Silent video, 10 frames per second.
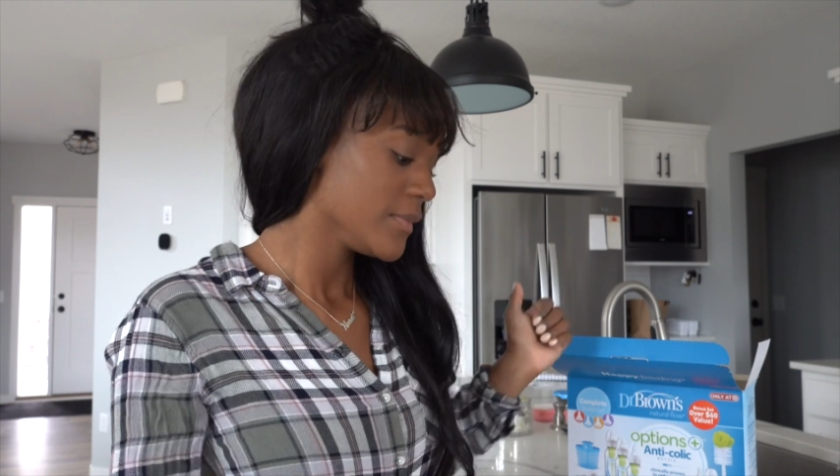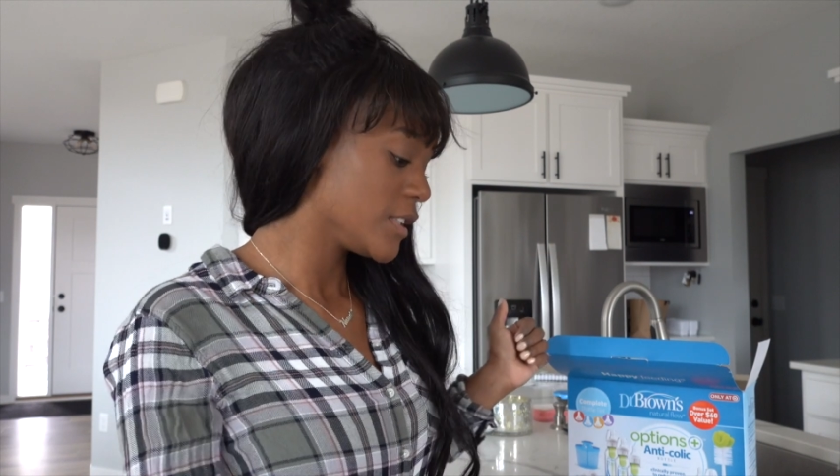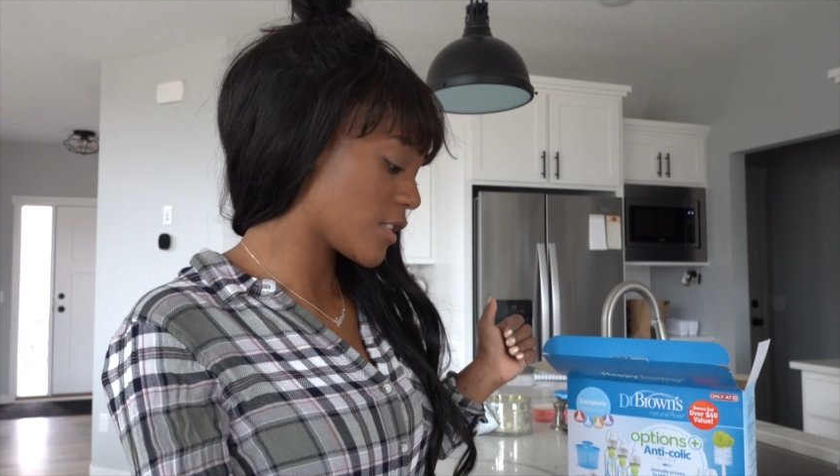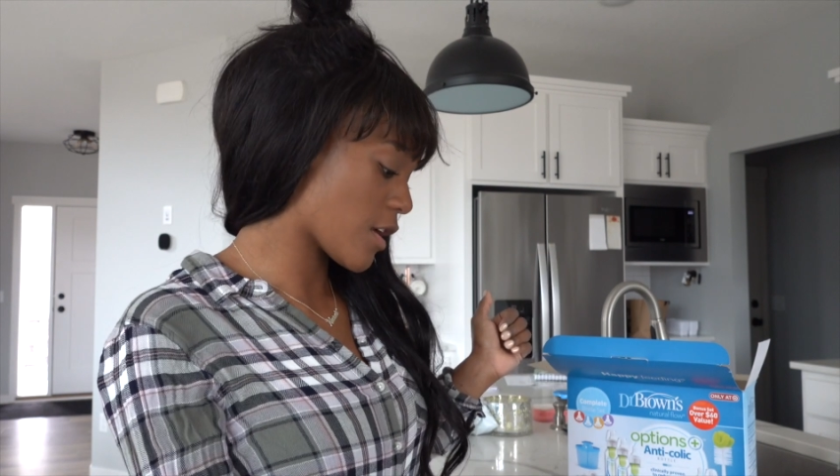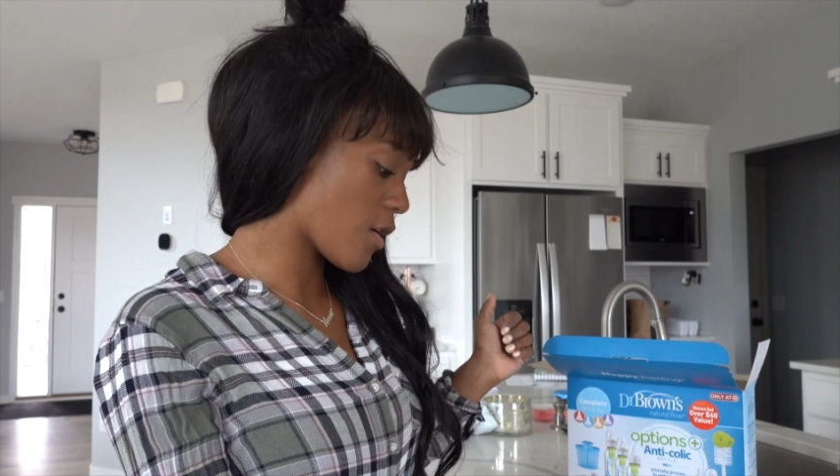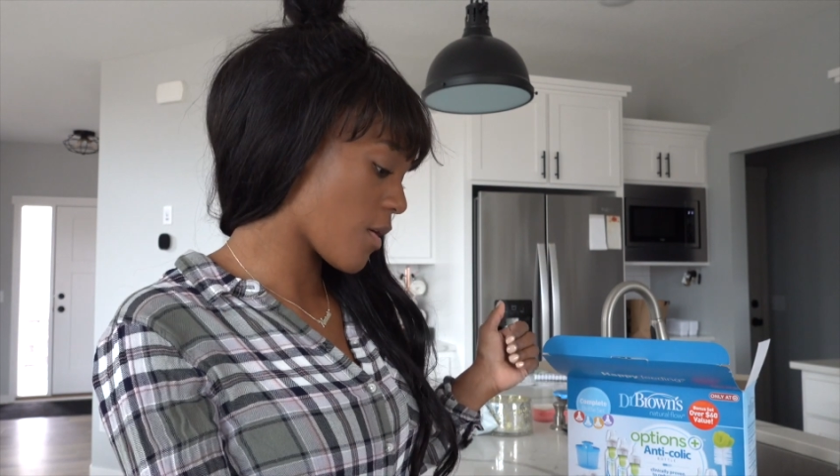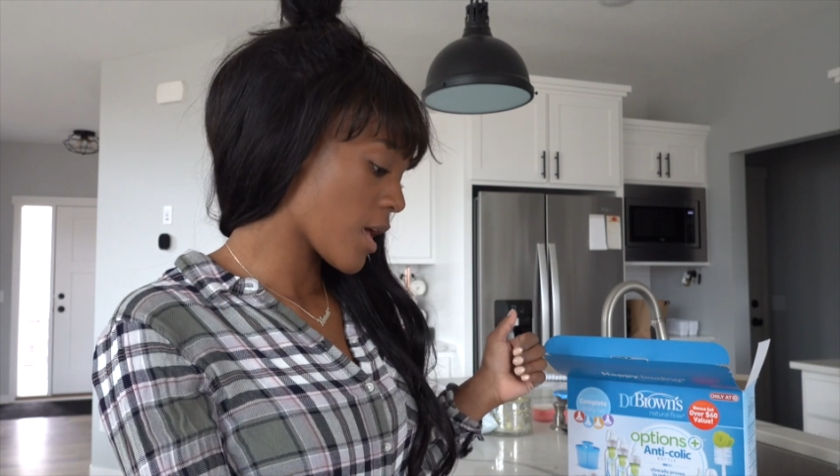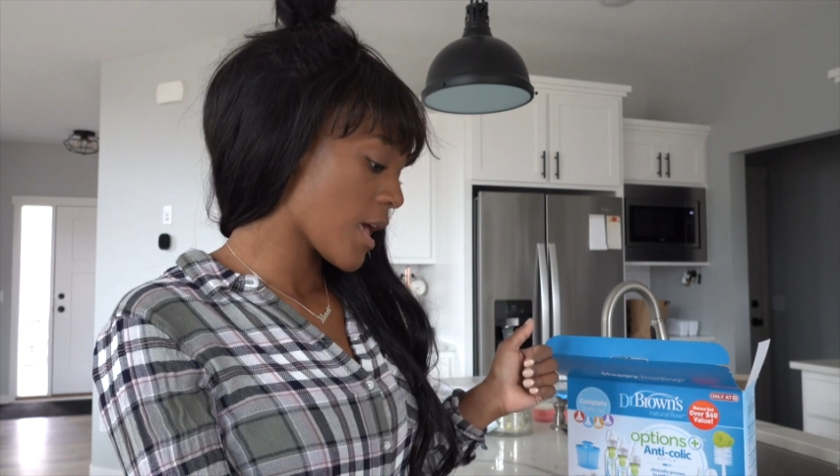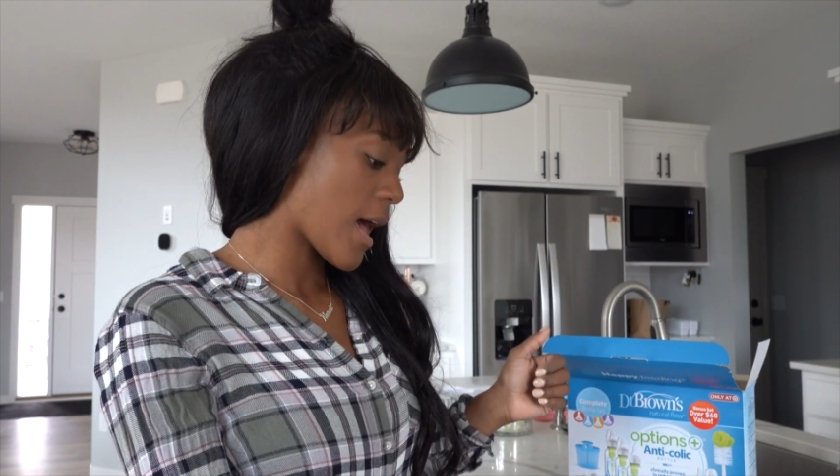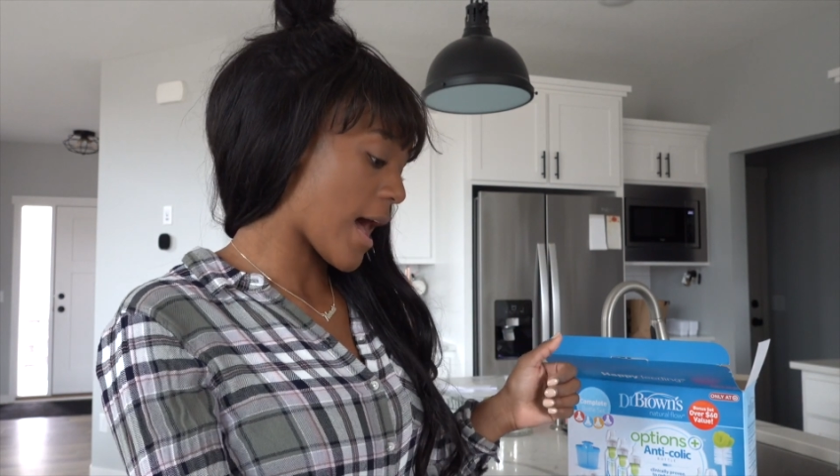So
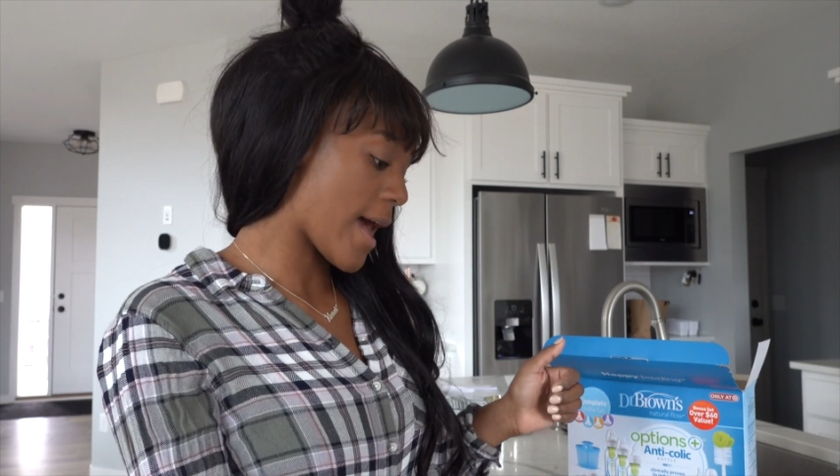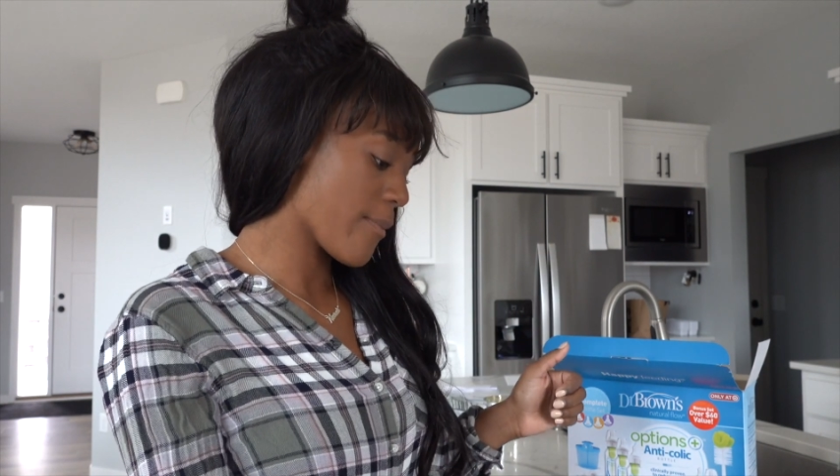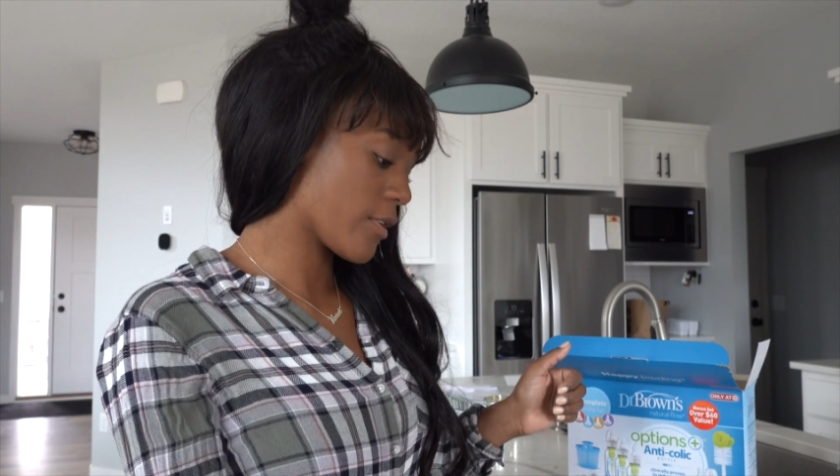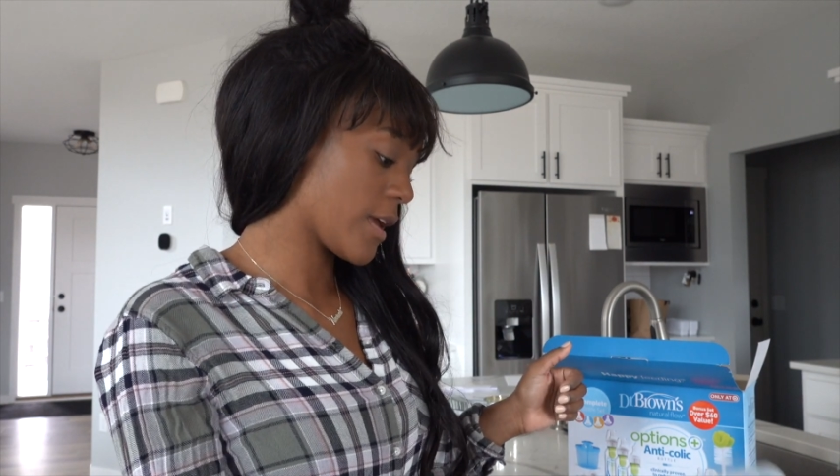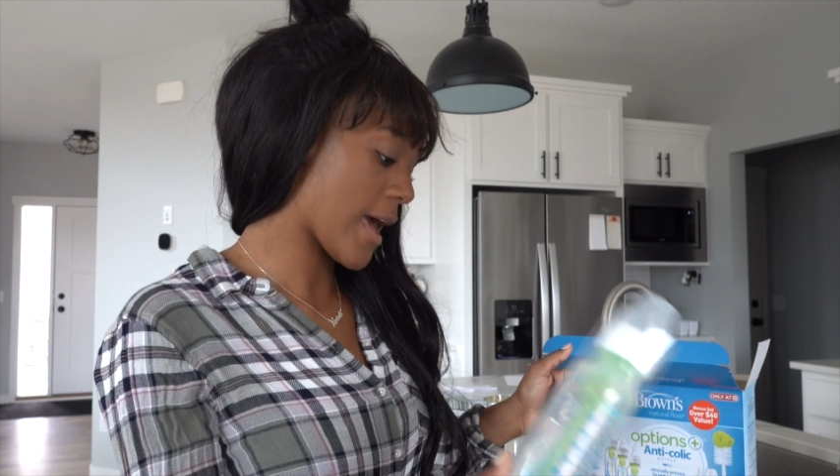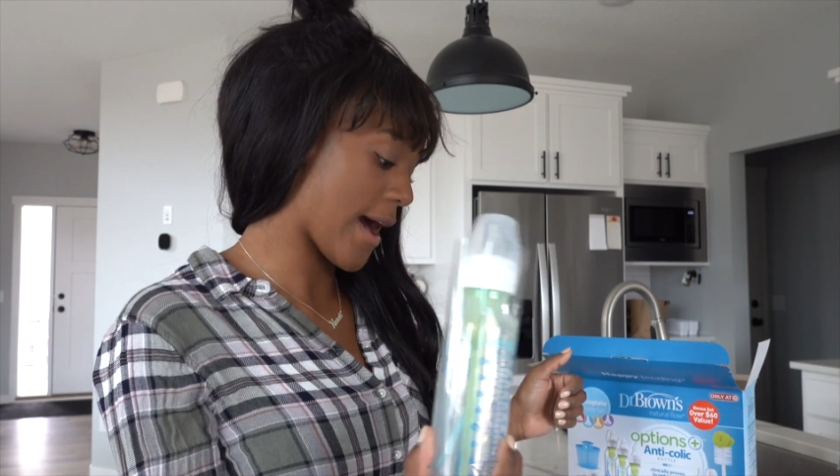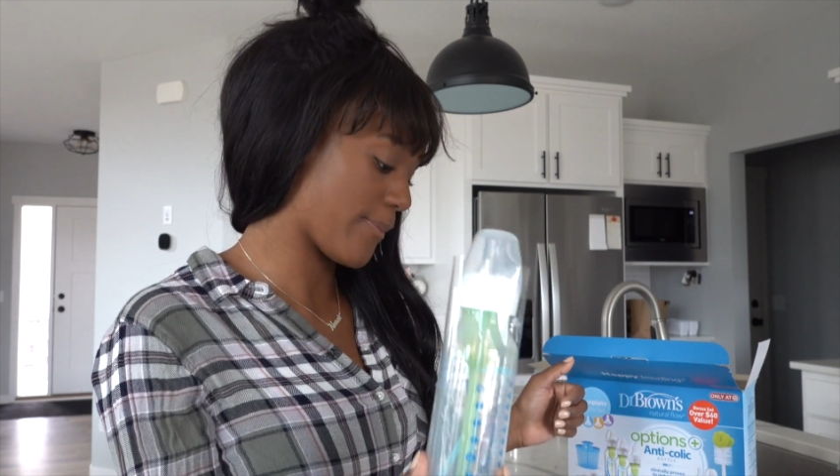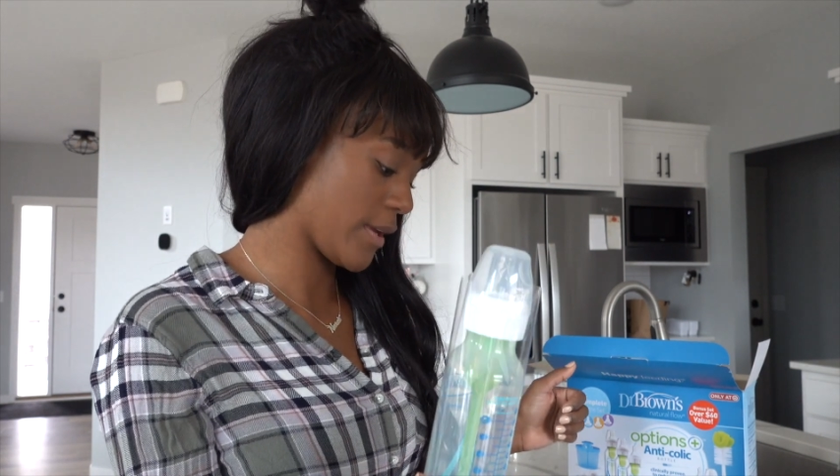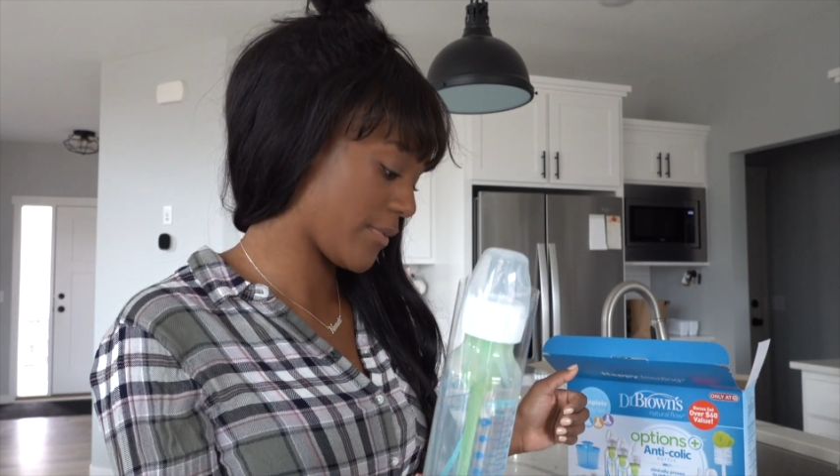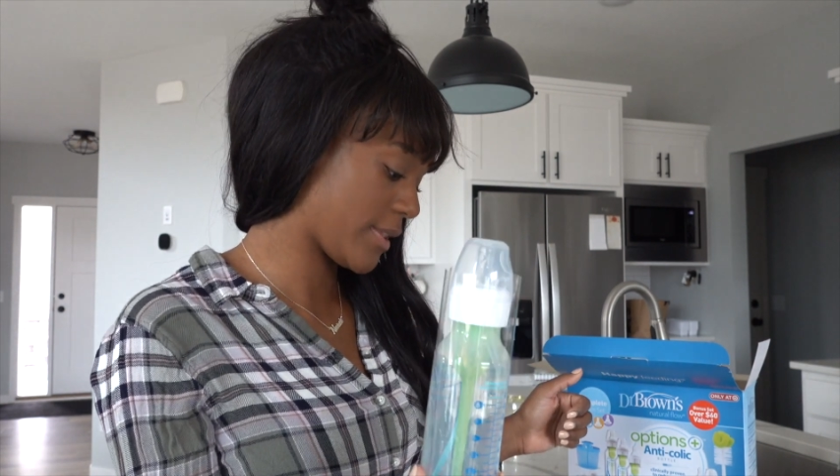I'm really happy